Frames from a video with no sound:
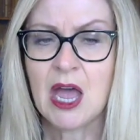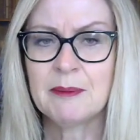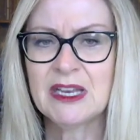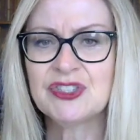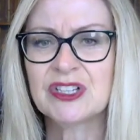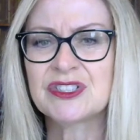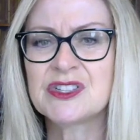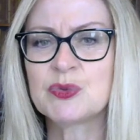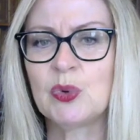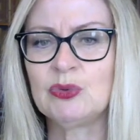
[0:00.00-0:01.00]

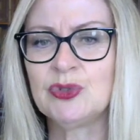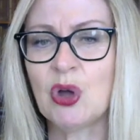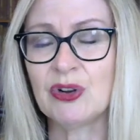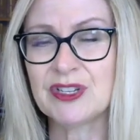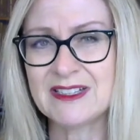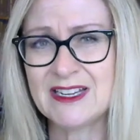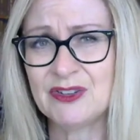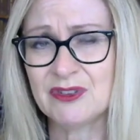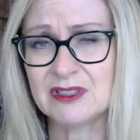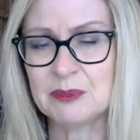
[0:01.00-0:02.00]
Injunctions will not, and here
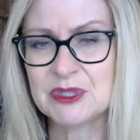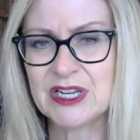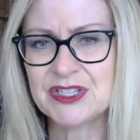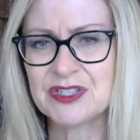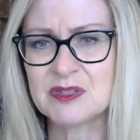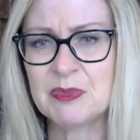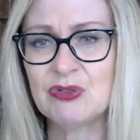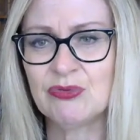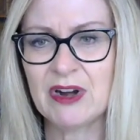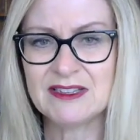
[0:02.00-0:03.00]
are the limitations, be
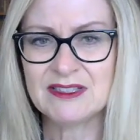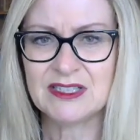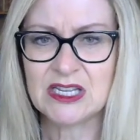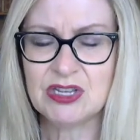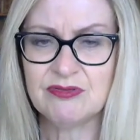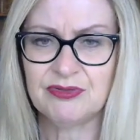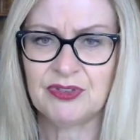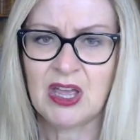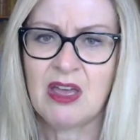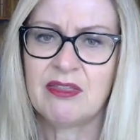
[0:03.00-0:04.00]
granted if
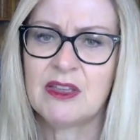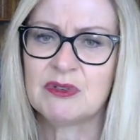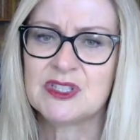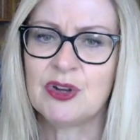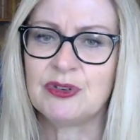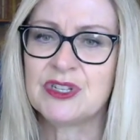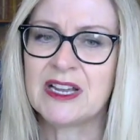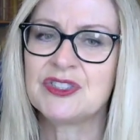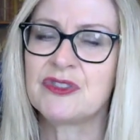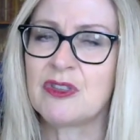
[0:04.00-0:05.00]
there is no
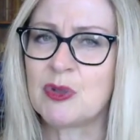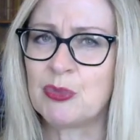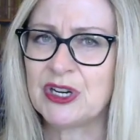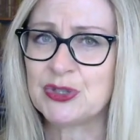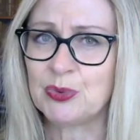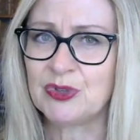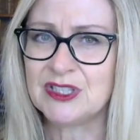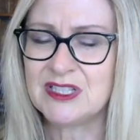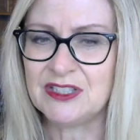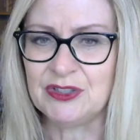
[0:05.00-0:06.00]
danger that the breach will
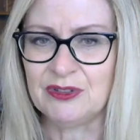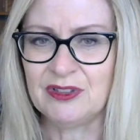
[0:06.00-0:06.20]
continue.